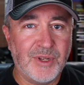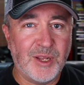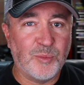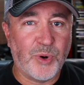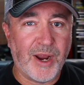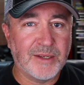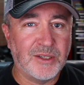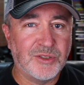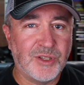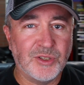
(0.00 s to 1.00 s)
in
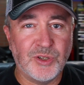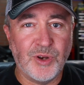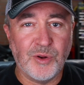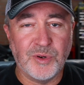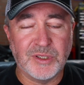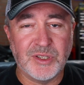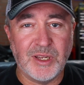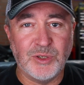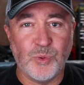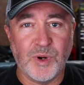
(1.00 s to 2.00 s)
practice that you don't
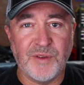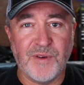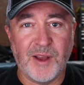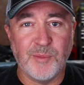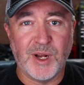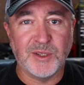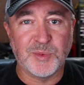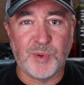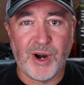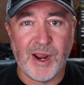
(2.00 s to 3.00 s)
exceed 25 miles
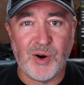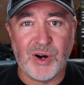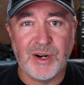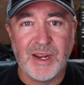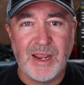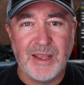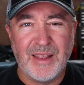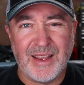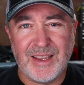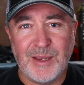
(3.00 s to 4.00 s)
per hour.
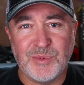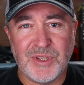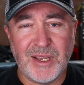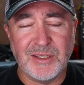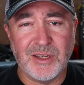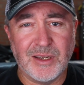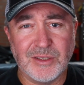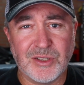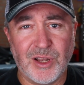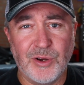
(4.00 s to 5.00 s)
That keeps things at a
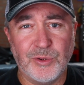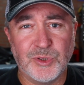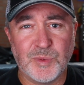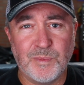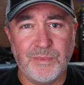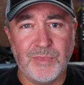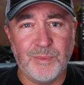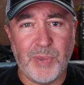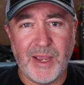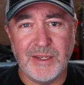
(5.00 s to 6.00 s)
slow
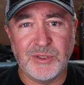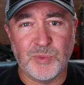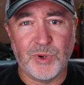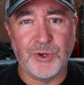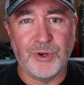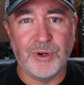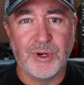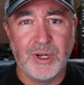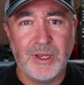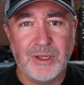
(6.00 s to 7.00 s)
pace where you
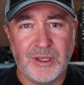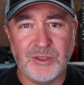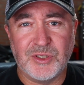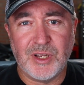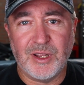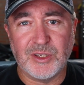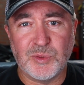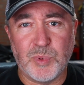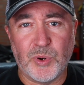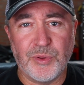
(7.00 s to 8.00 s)
can still
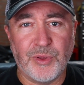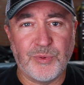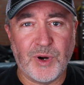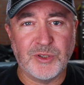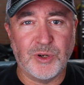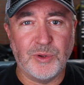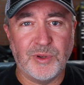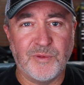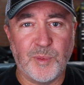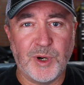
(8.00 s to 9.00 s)
explore the threshold
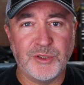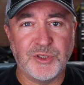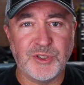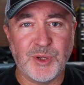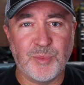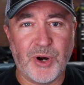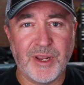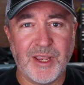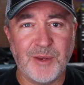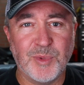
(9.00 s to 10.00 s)
of emergency
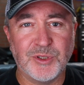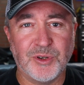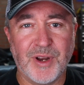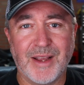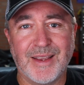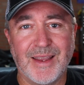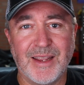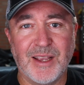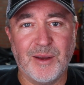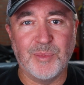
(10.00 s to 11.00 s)
braking, but you're not
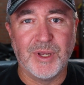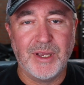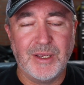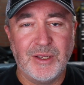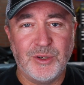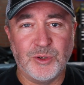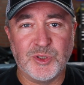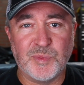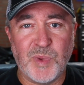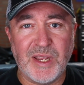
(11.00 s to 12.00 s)
getting up your
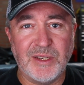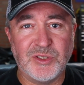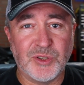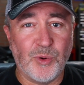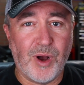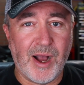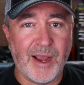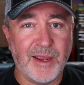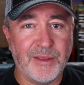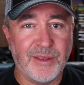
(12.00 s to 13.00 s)
speed so
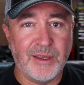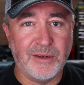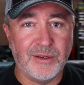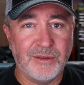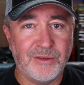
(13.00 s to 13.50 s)
high that